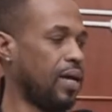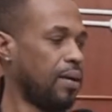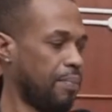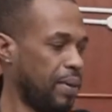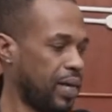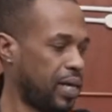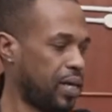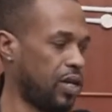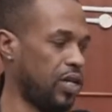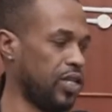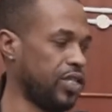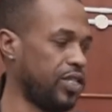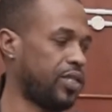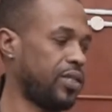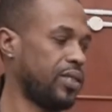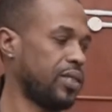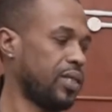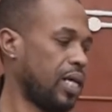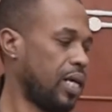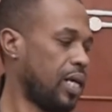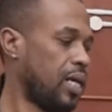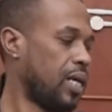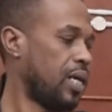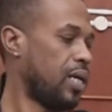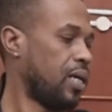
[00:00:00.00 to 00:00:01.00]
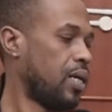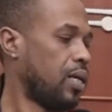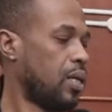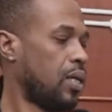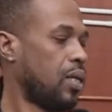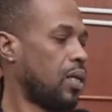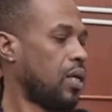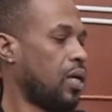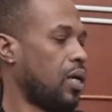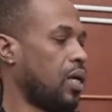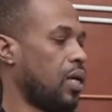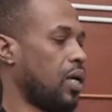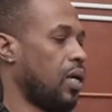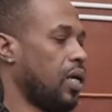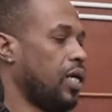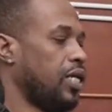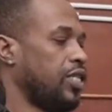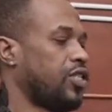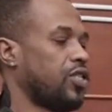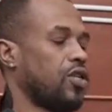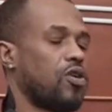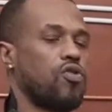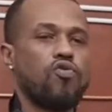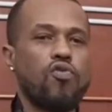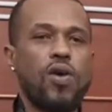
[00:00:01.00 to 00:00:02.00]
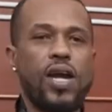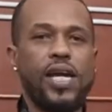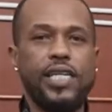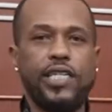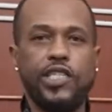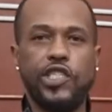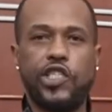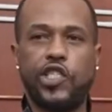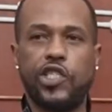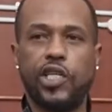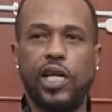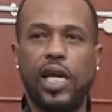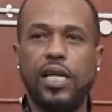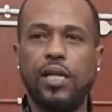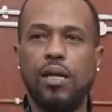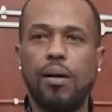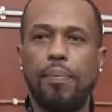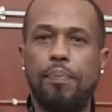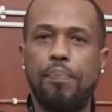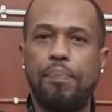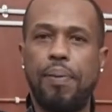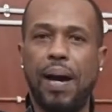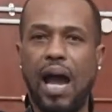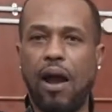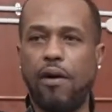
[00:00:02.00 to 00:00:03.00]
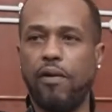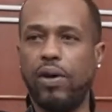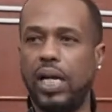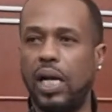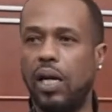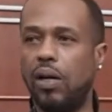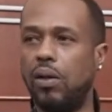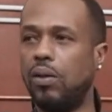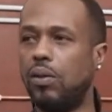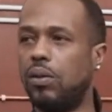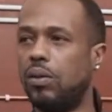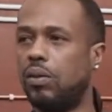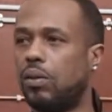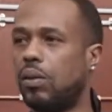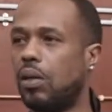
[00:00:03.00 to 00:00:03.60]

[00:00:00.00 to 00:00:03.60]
because it's arranged in a parallel